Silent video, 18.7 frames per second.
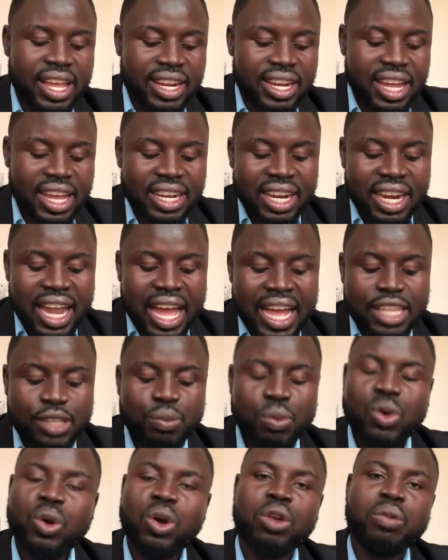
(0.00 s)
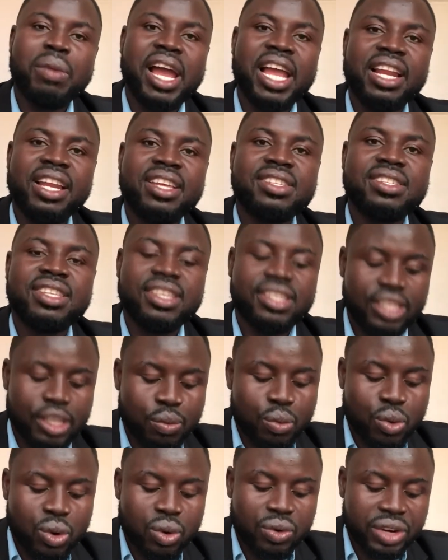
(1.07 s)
Now the last book on my list is a book